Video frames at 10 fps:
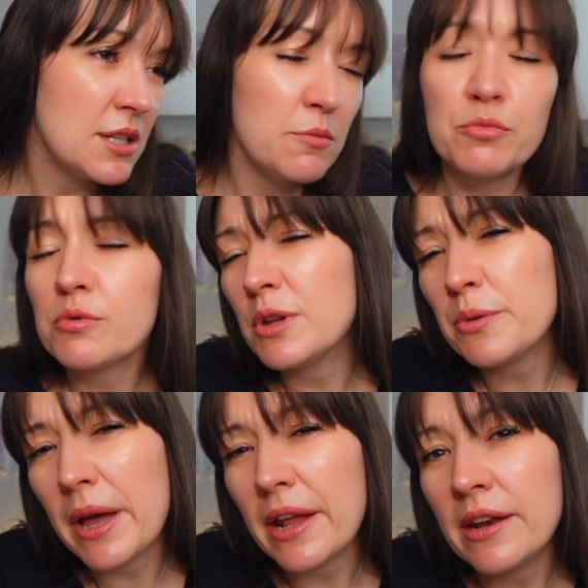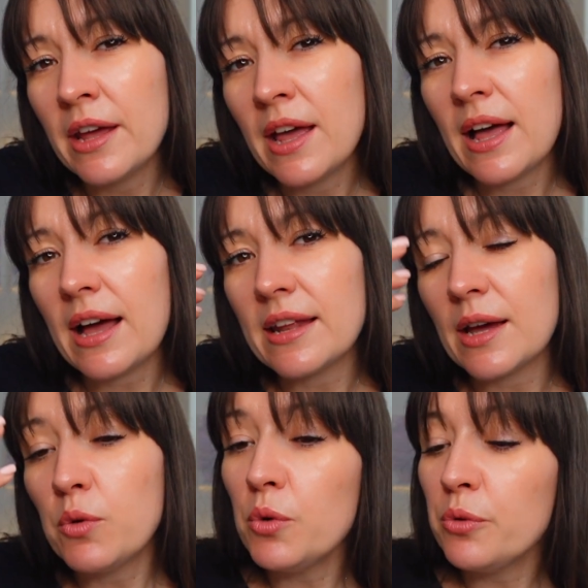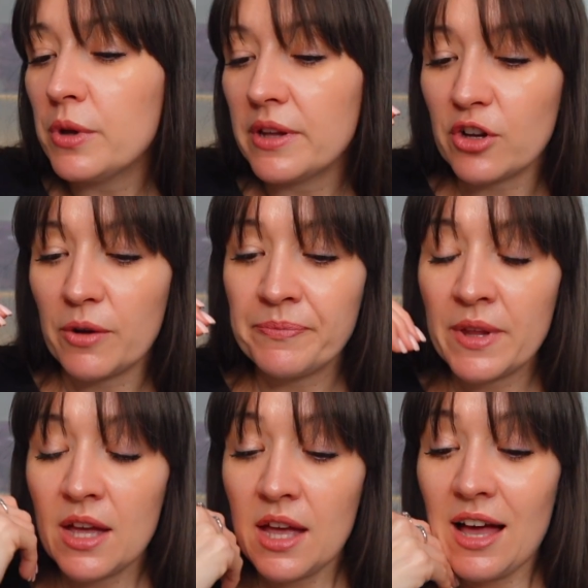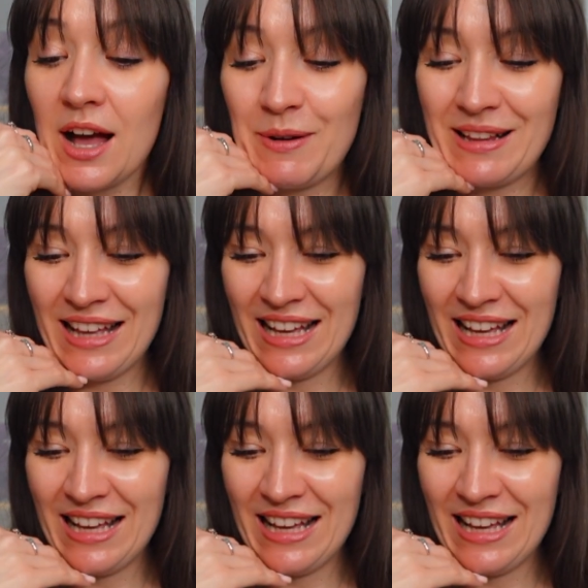It blew in and now, whew, it's gone. Oh well.